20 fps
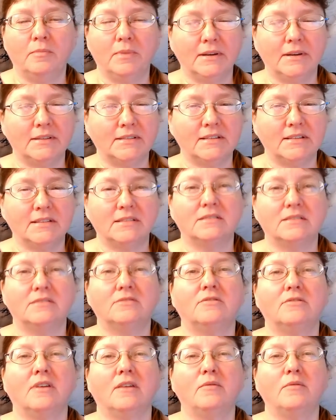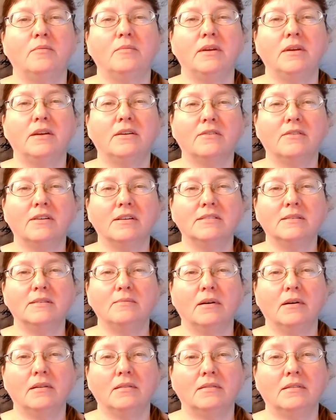but it's driving me crazy
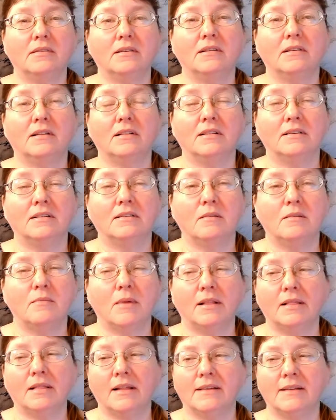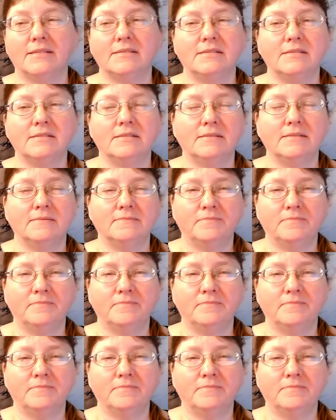about the glare in my glasses.